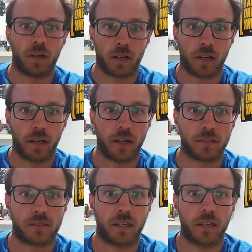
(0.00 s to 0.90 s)
are
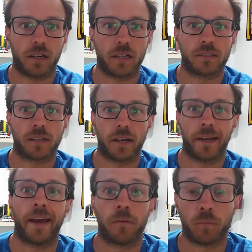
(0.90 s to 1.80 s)
as tired as I
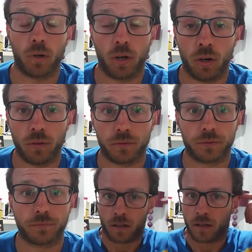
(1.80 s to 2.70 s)
am
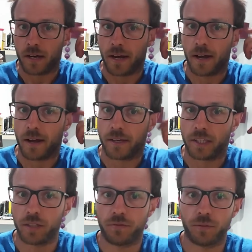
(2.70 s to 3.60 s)
of
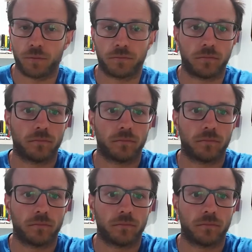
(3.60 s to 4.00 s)
if you